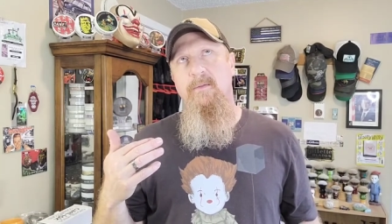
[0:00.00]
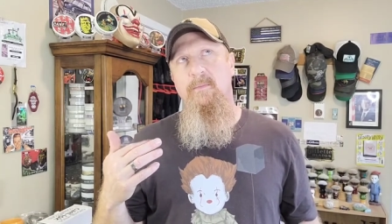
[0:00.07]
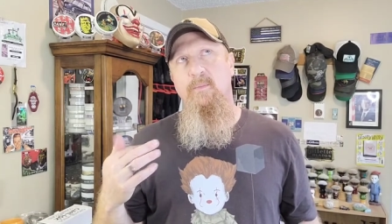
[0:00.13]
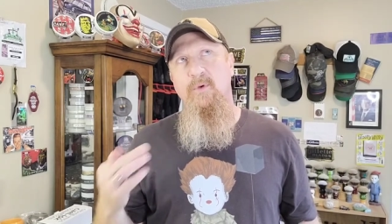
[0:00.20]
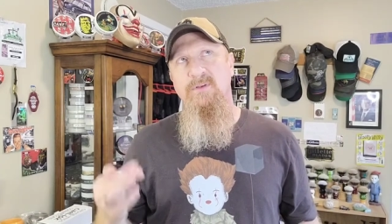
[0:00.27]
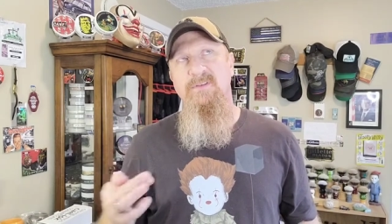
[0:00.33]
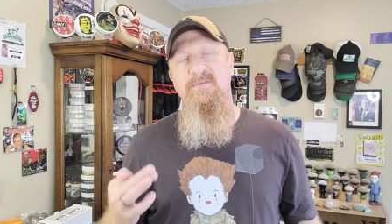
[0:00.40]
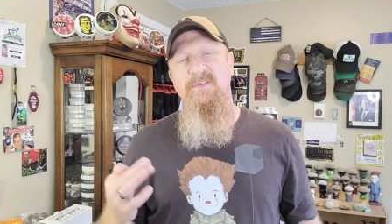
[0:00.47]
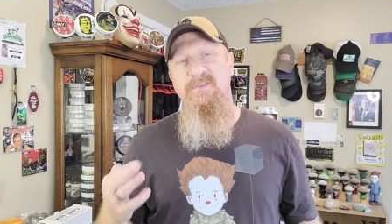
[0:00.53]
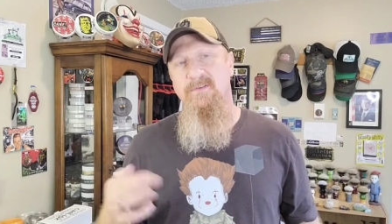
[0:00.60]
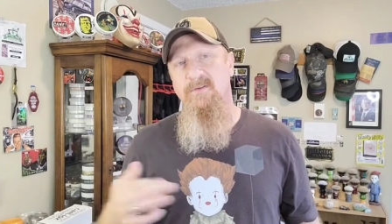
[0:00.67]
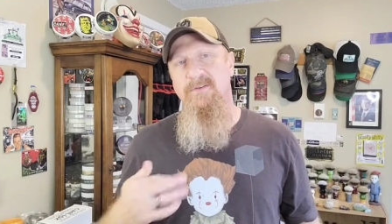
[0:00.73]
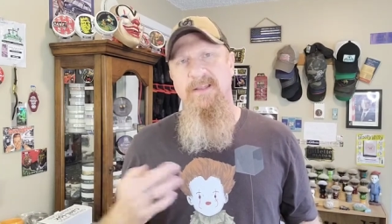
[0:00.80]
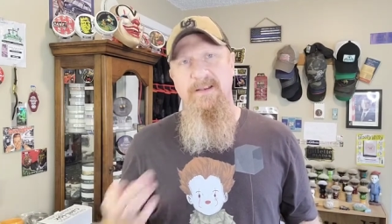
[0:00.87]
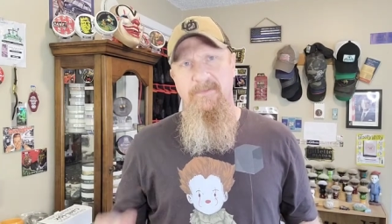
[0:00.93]
Most of us
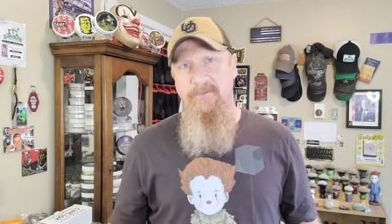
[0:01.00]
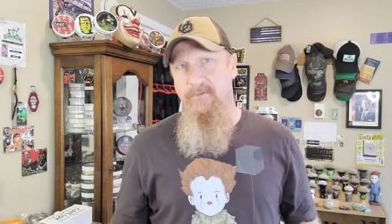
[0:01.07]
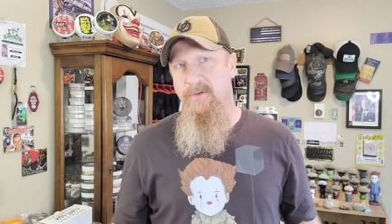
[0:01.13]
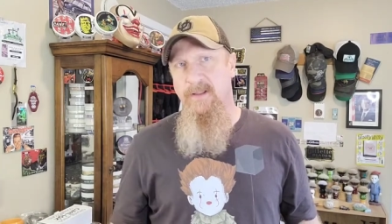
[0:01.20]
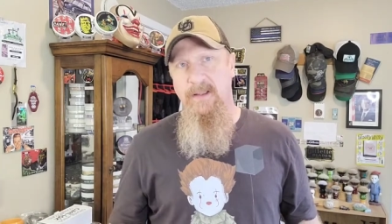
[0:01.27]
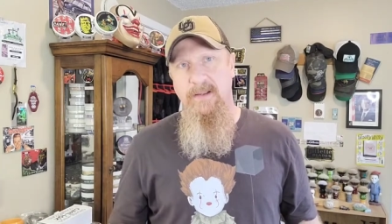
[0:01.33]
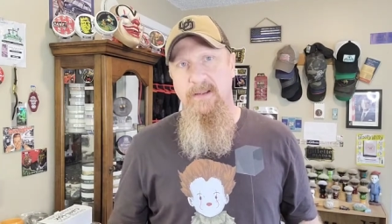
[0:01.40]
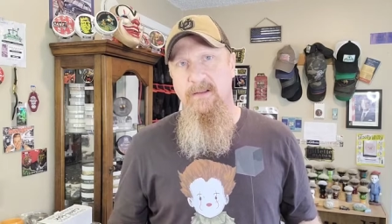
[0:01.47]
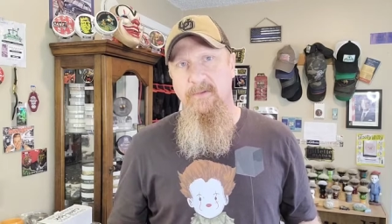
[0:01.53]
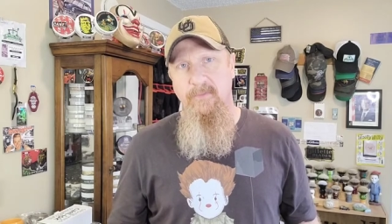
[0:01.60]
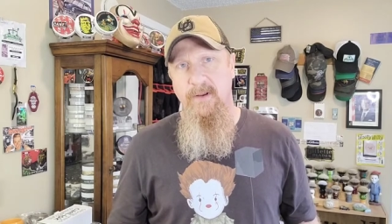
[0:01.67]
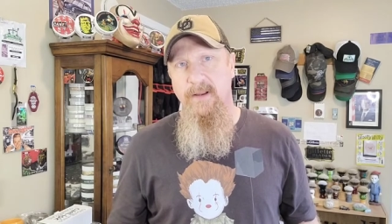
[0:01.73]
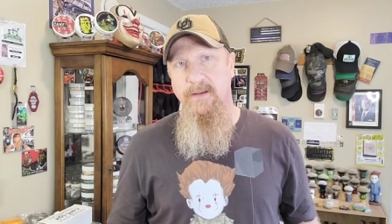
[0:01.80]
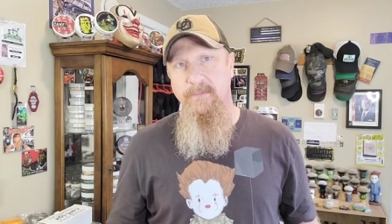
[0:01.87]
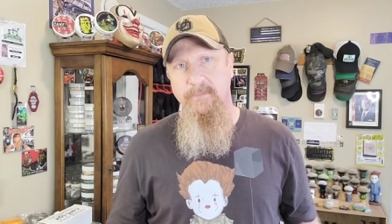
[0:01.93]
don't like fruitcake,
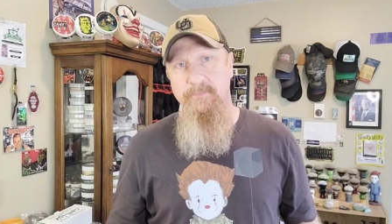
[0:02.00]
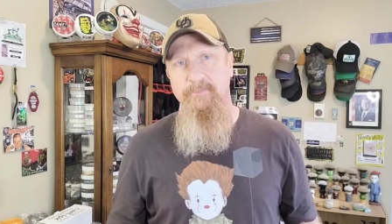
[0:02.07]
right?